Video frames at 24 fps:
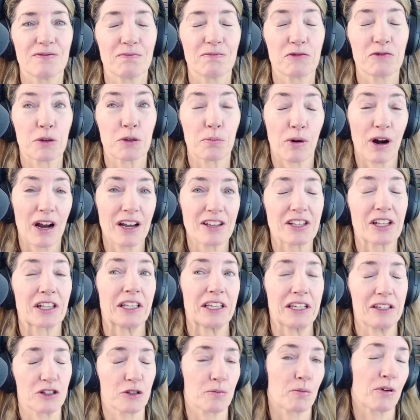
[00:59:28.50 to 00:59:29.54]

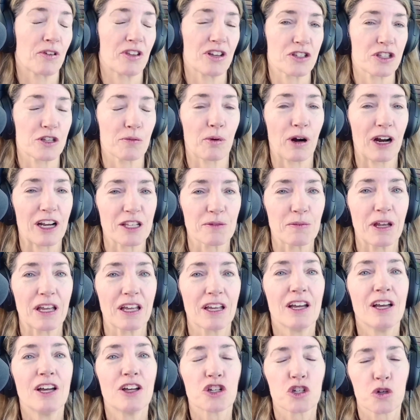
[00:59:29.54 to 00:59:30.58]
surprisingly, this surprised me.
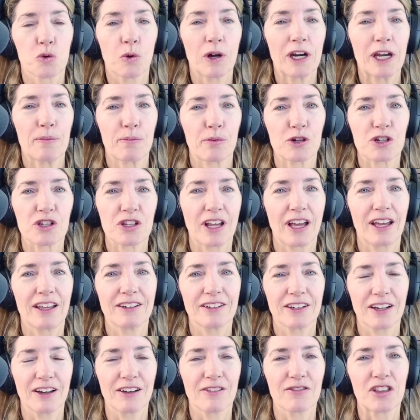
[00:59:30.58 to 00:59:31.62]
20%
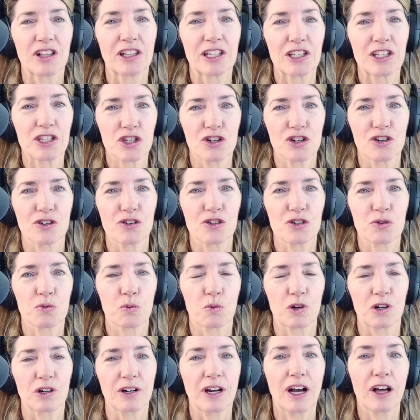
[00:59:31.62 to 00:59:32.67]
of the listeners
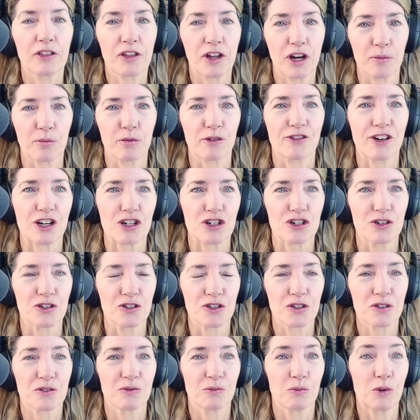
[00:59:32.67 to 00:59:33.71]
were healthcare
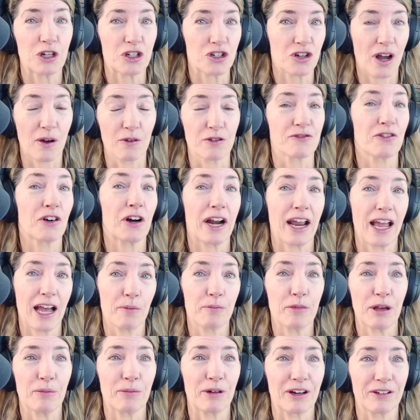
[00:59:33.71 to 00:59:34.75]
professionals, which I was very
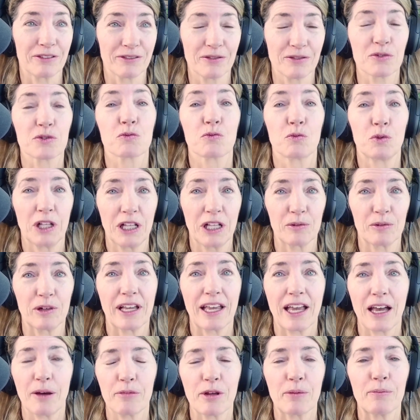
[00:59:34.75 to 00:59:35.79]
happy about. I was really, really
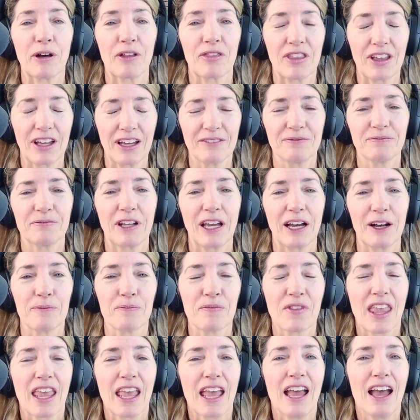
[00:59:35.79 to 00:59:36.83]
happy about that. Yeah.
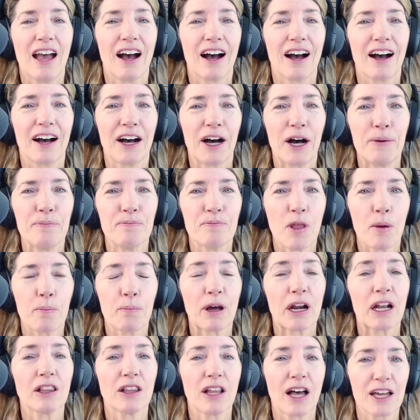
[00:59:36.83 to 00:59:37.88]

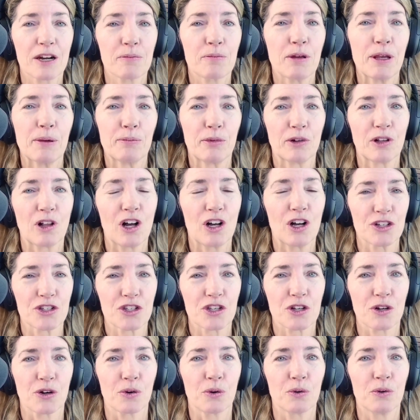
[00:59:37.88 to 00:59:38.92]
But a lot of people
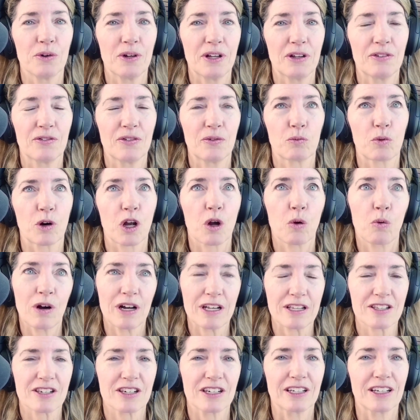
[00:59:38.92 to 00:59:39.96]
also
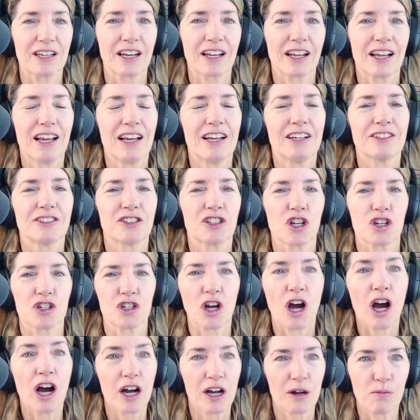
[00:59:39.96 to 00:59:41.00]
requested to
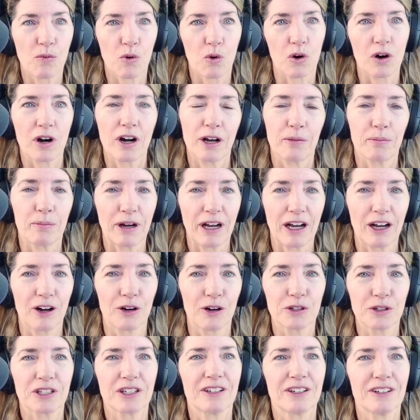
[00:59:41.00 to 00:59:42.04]
talk more
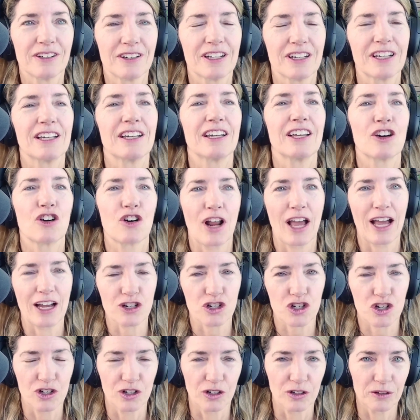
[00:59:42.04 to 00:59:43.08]
about
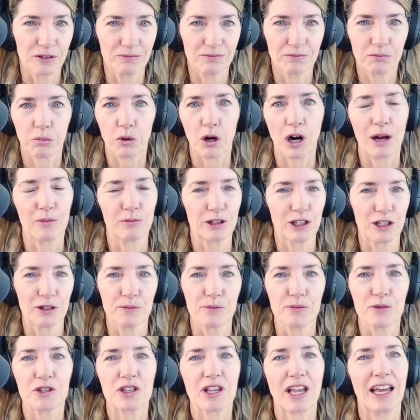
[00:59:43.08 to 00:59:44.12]
international
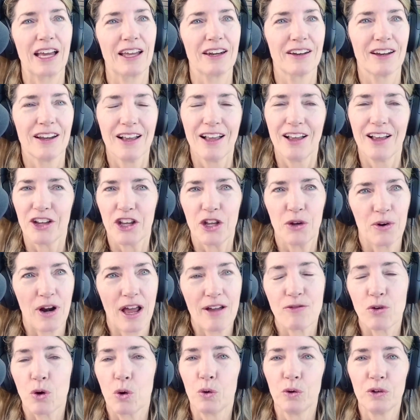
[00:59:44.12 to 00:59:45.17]
problems. And
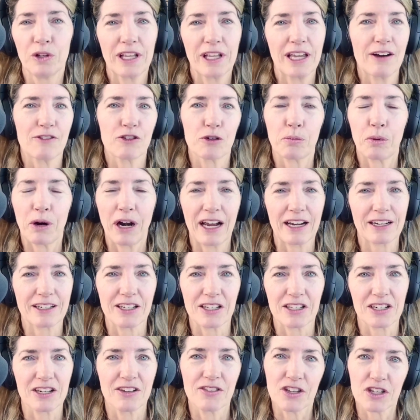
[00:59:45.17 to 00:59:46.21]
I've only ever
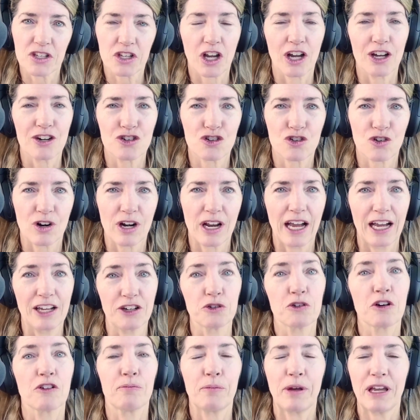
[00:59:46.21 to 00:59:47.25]
practiced in this country. I do
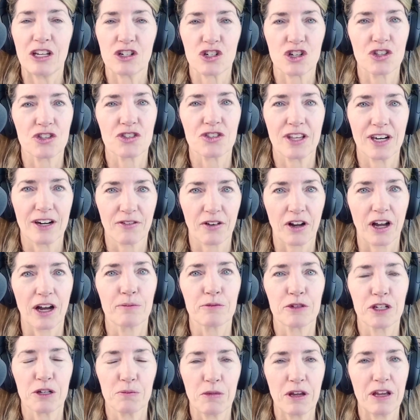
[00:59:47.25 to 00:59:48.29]
have patients that have come
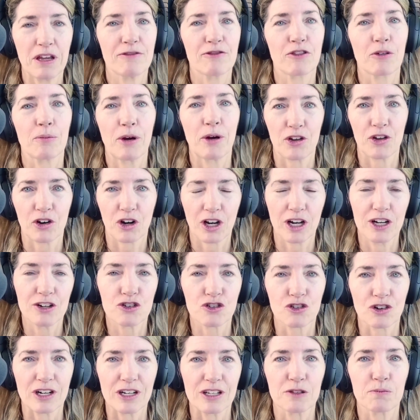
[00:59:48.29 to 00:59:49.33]
to me from other
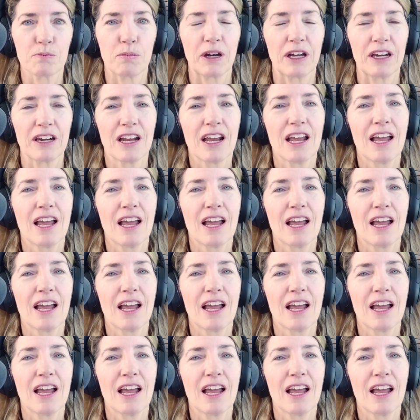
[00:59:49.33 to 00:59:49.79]
countries, but